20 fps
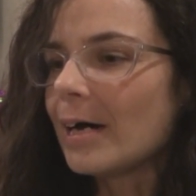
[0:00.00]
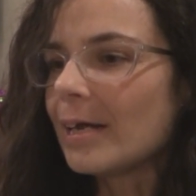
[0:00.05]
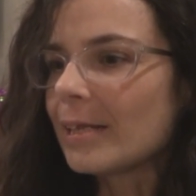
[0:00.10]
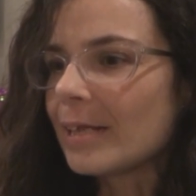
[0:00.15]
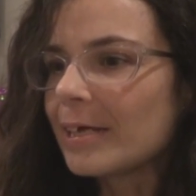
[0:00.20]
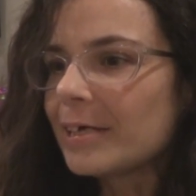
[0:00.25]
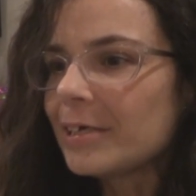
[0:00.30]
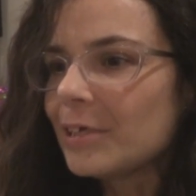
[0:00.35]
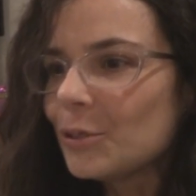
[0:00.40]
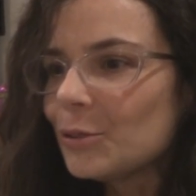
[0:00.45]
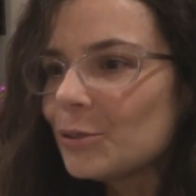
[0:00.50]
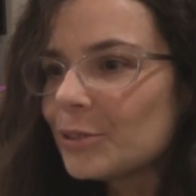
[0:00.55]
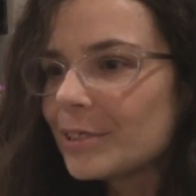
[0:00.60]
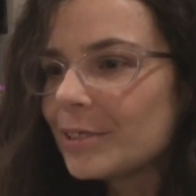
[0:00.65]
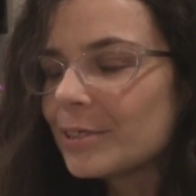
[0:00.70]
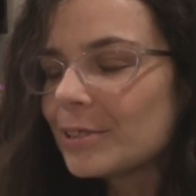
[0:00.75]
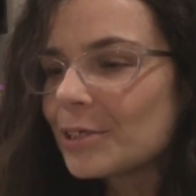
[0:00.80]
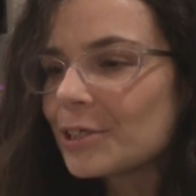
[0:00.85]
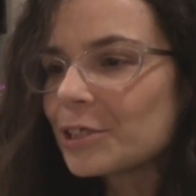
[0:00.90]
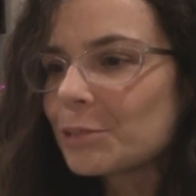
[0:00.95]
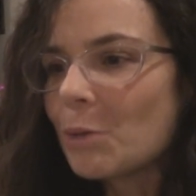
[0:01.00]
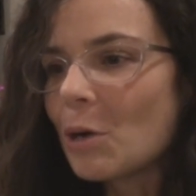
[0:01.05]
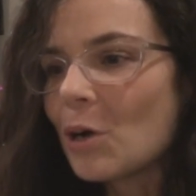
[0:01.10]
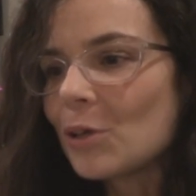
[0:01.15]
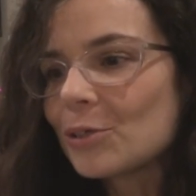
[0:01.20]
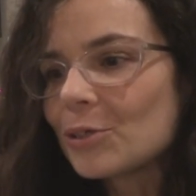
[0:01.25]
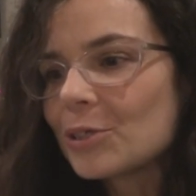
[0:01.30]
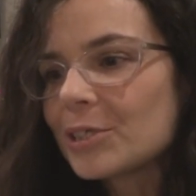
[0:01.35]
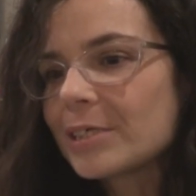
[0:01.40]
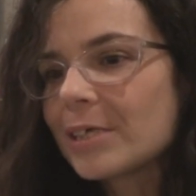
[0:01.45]
I like using the
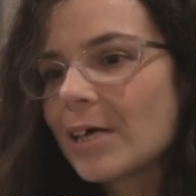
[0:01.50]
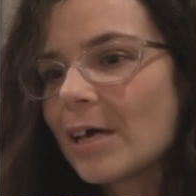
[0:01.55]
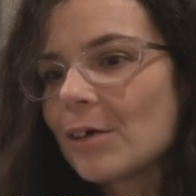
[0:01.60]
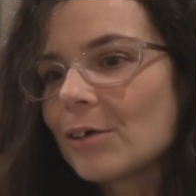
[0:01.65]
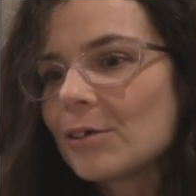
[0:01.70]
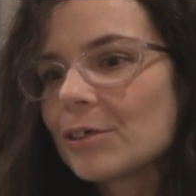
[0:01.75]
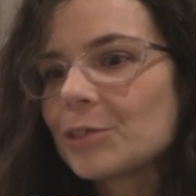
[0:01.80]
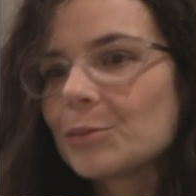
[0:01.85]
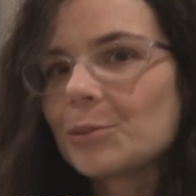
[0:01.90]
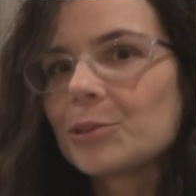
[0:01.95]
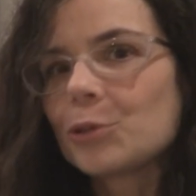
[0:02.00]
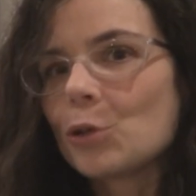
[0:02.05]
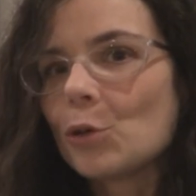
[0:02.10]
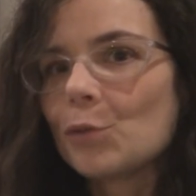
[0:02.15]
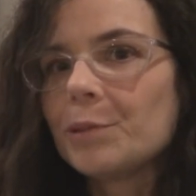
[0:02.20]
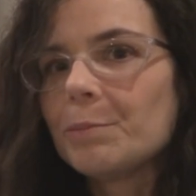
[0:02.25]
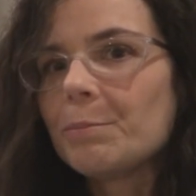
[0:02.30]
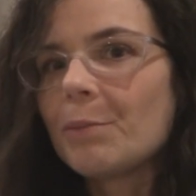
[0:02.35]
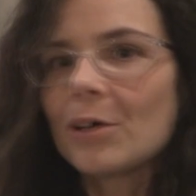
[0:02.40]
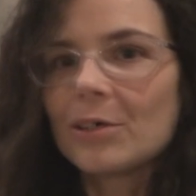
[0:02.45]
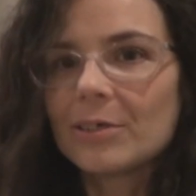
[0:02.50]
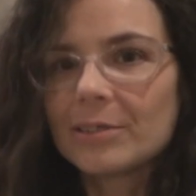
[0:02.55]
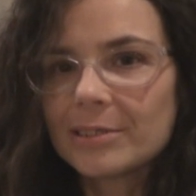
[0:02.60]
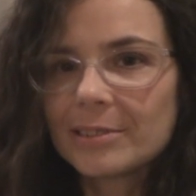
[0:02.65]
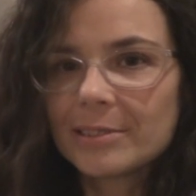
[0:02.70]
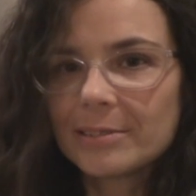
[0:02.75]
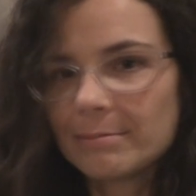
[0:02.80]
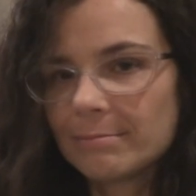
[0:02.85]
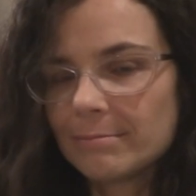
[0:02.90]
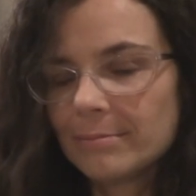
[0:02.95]
smaller scale because with trophy
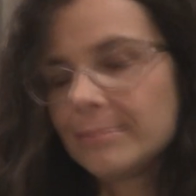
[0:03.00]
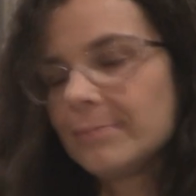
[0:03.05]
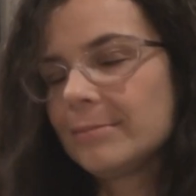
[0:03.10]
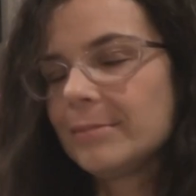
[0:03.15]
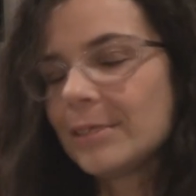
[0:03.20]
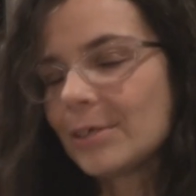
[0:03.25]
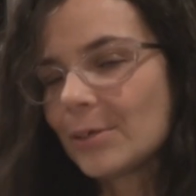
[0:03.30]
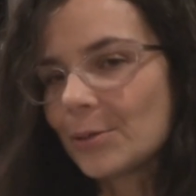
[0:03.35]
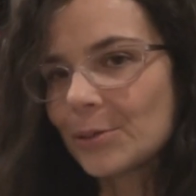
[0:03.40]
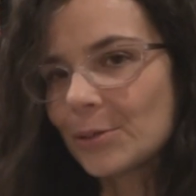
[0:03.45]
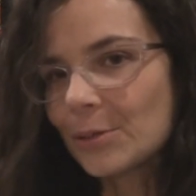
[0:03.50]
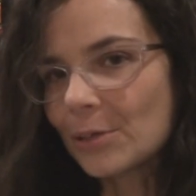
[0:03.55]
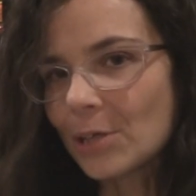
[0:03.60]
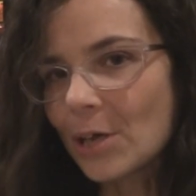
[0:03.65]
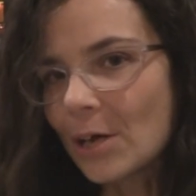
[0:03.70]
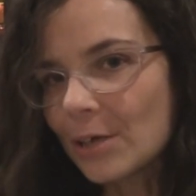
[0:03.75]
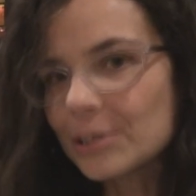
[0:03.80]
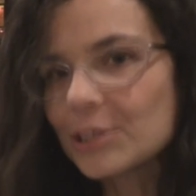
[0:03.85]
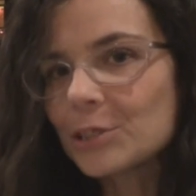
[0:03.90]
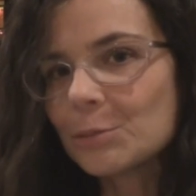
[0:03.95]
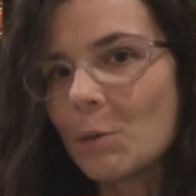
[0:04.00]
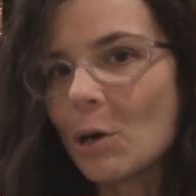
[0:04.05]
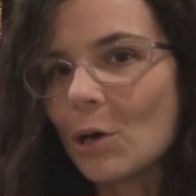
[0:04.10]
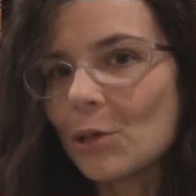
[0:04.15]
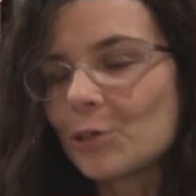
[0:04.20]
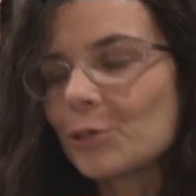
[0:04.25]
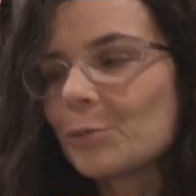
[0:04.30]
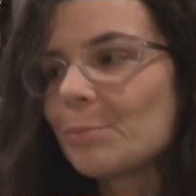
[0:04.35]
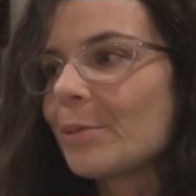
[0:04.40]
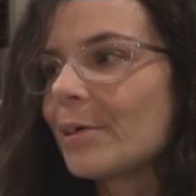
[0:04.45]
parts, you know, they're a lot
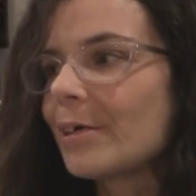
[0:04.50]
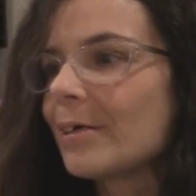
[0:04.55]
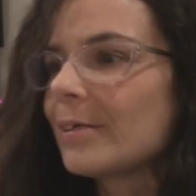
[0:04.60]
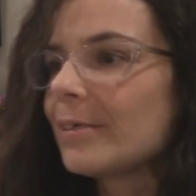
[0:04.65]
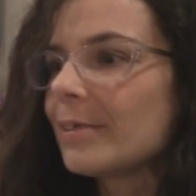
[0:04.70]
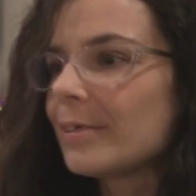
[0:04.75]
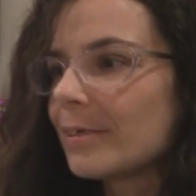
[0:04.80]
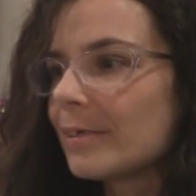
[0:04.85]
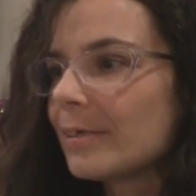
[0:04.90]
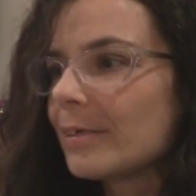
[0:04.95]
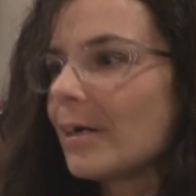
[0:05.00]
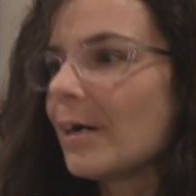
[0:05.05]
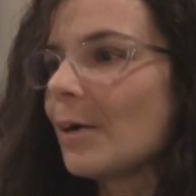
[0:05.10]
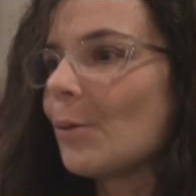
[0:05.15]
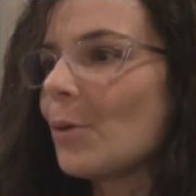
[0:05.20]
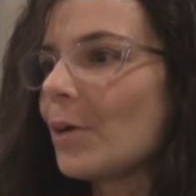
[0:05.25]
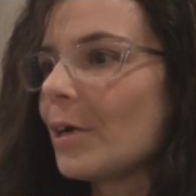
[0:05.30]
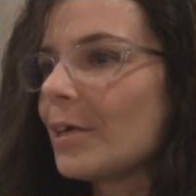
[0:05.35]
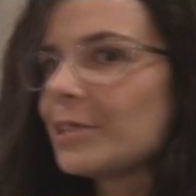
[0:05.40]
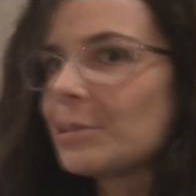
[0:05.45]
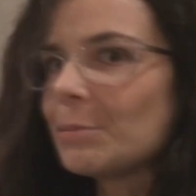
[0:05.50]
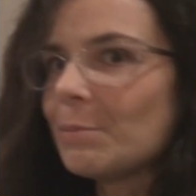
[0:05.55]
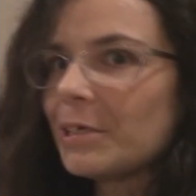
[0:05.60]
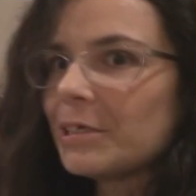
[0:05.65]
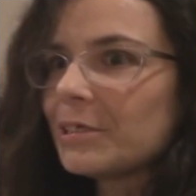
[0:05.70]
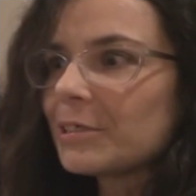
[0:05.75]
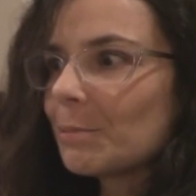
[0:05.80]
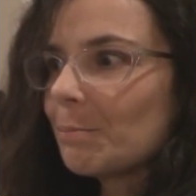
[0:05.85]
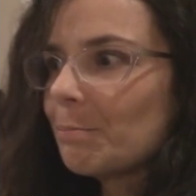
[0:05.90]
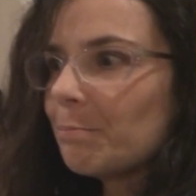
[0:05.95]
smaller, but I wanted to
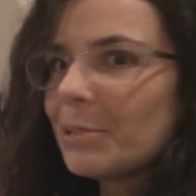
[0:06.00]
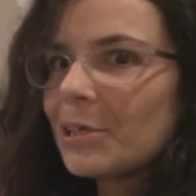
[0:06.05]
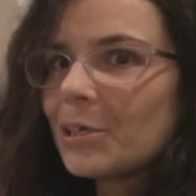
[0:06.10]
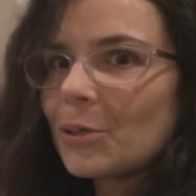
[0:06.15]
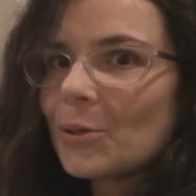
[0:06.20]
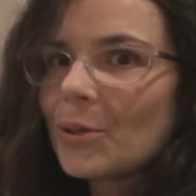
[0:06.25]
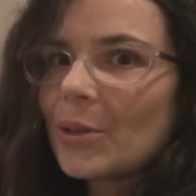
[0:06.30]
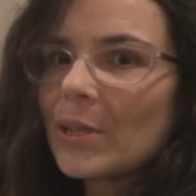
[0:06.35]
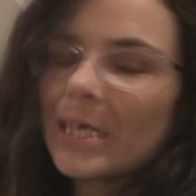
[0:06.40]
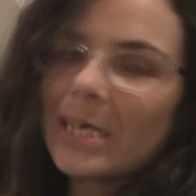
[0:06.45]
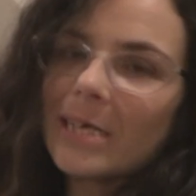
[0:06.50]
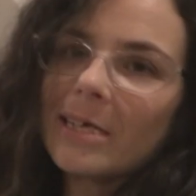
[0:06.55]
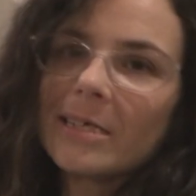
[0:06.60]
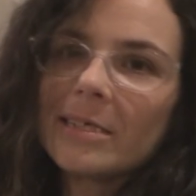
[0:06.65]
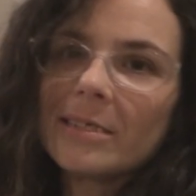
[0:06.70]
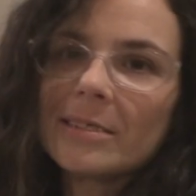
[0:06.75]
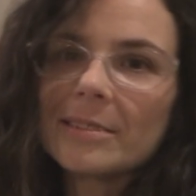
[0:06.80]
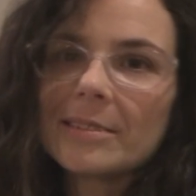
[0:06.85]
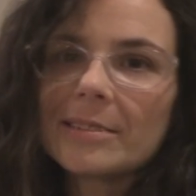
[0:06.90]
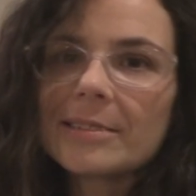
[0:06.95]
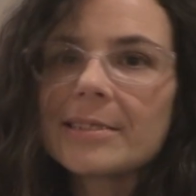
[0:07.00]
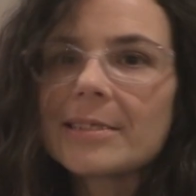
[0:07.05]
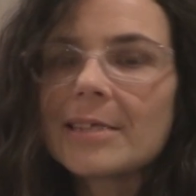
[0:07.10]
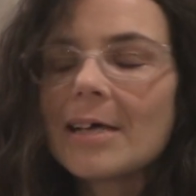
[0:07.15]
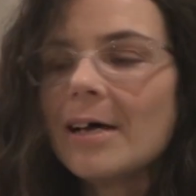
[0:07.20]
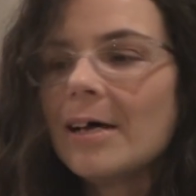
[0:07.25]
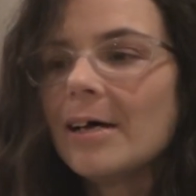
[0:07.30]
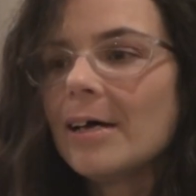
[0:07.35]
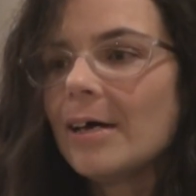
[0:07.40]
make some bigger things.